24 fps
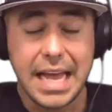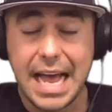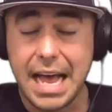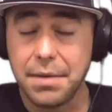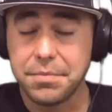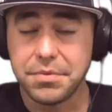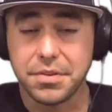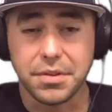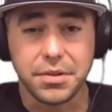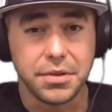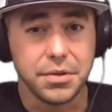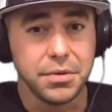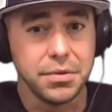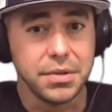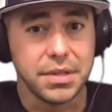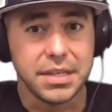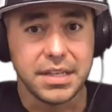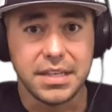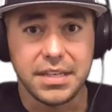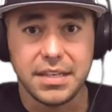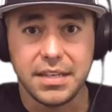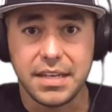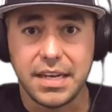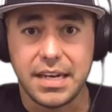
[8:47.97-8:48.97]

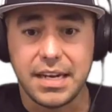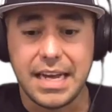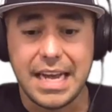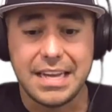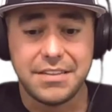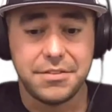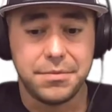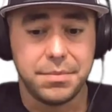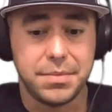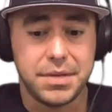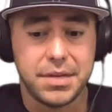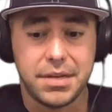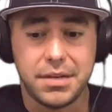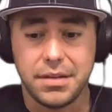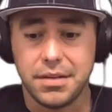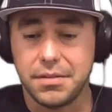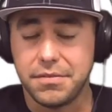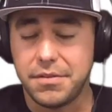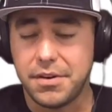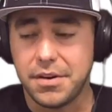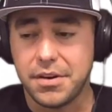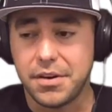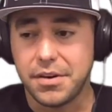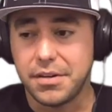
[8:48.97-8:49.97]
Absolutely hasn't been all
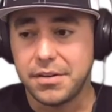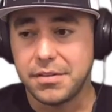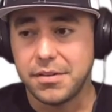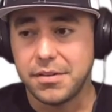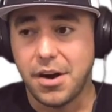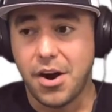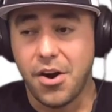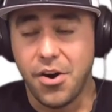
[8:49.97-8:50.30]
of our